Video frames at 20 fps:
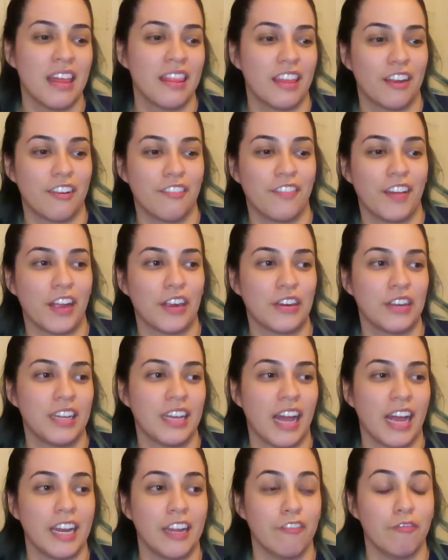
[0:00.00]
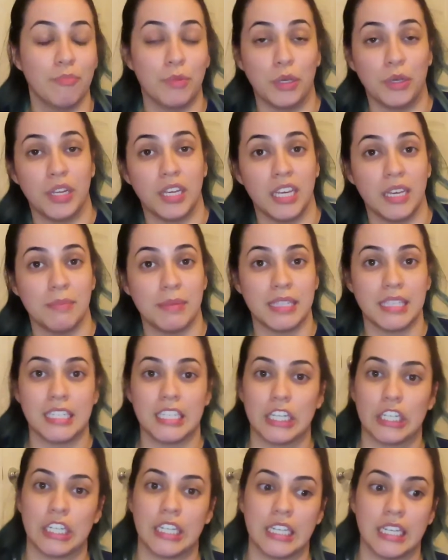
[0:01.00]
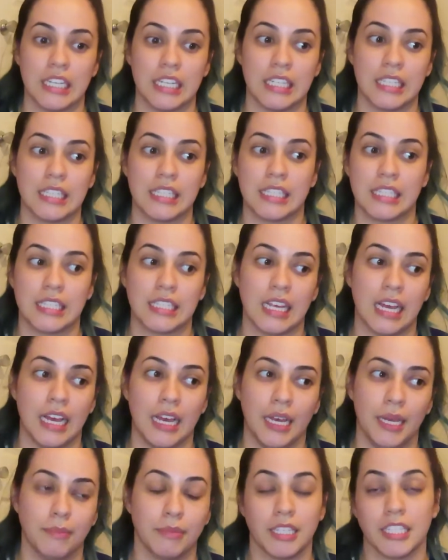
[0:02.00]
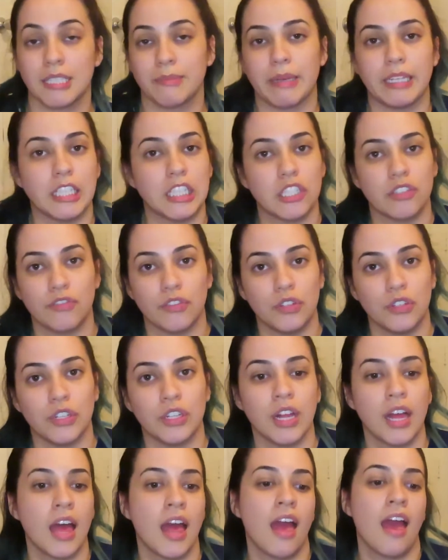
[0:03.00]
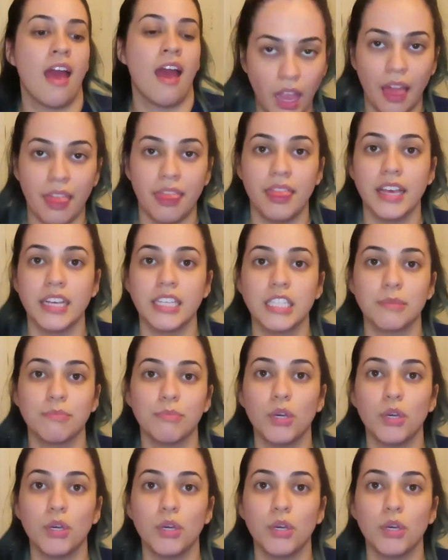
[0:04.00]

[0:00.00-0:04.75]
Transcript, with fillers: They're very kind of moody, mysterious, um, suspenseful. This